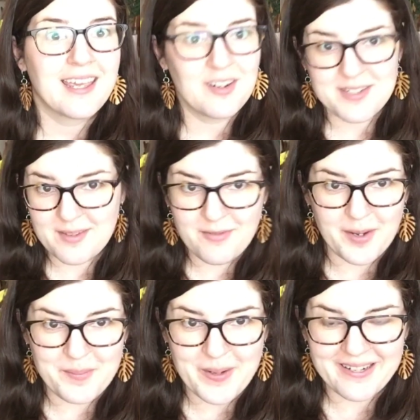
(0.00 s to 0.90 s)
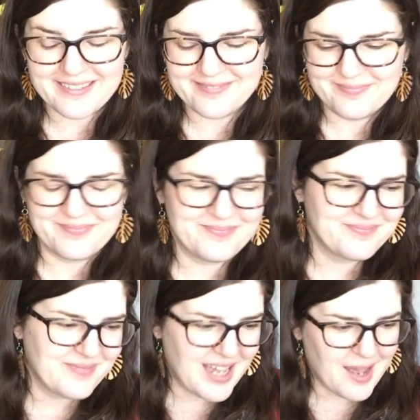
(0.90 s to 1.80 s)
here's the fun part.
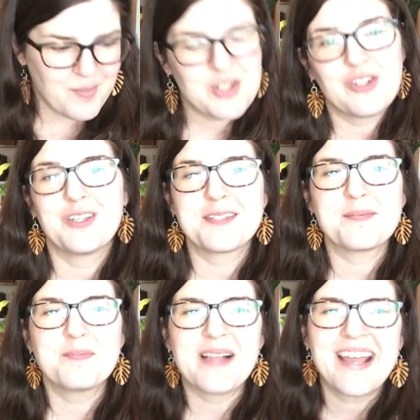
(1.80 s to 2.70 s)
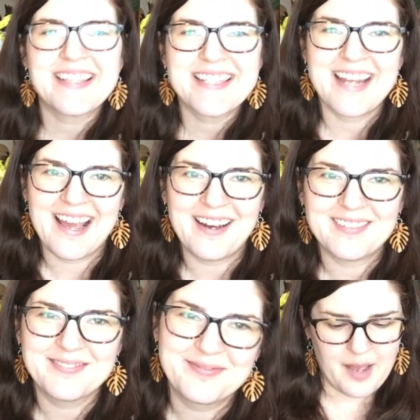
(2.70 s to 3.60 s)
I'm going to show you some plants
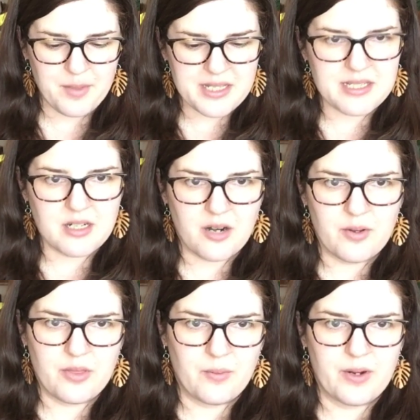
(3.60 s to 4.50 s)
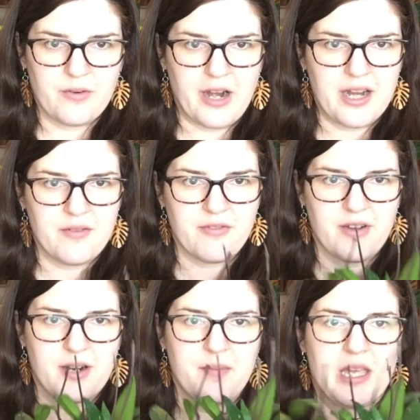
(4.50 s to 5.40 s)
now. I'm going to start with the one right in
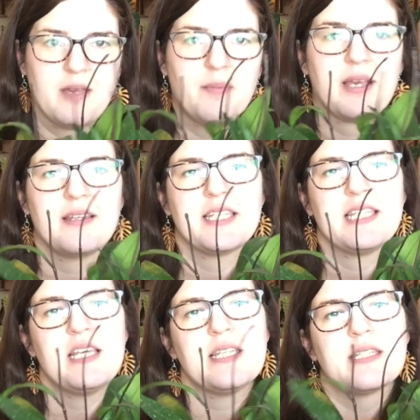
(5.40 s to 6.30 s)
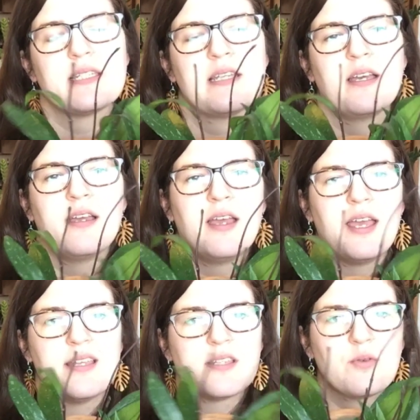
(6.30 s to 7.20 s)
front of me because this
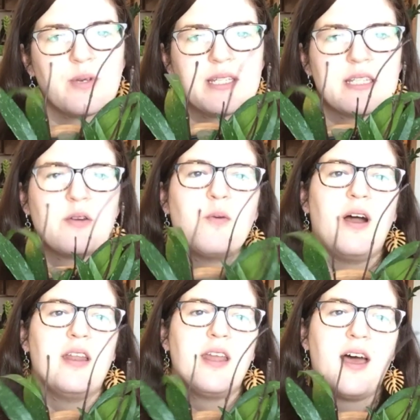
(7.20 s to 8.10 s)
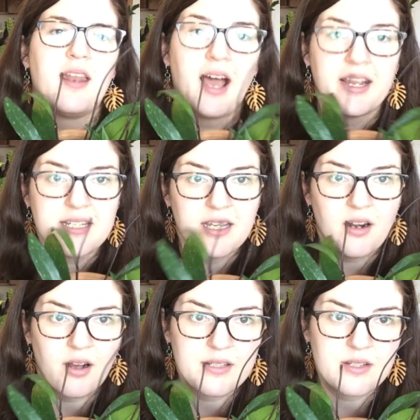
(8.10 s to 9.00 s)
is a recent one, and I
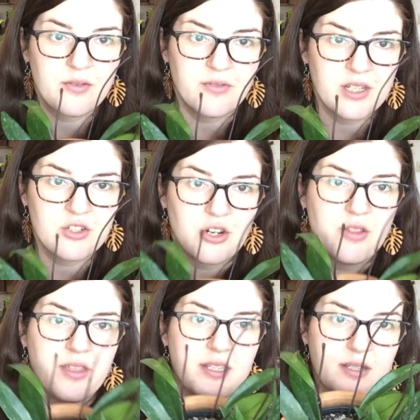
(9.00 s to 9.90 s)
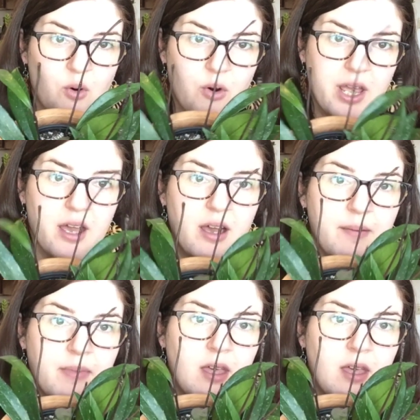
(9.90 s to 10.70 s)
did also feature this Hoya